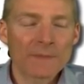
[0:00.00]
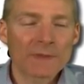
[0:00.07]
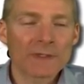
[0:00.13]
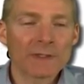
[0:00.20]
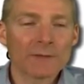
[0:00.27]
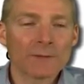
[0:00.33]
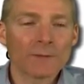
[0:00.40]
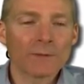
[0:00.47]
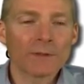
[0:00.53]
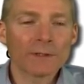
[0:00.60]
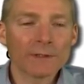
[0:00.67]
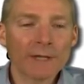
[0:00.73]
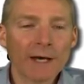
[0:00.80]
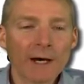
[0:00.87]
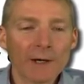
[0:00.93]
The
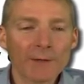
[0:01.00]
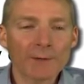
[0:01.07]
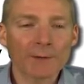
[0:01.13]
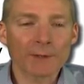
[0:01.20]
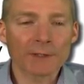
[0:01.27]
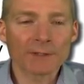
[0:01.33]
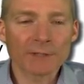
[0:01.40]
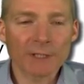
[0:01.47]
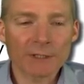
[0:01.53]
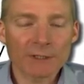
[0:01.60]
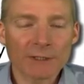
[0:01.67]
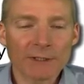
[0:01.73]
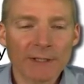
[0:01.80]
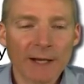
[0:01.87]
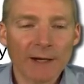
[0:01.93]
World Health
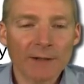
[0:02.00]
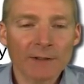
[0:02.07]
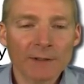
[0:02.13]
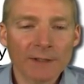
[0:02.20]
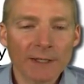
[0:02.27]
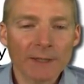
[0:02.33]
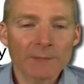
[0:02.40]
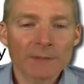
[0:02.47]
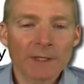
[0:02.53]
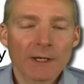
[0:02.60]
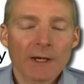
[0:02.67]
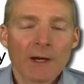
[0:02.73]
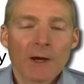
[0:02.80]
Organization now claims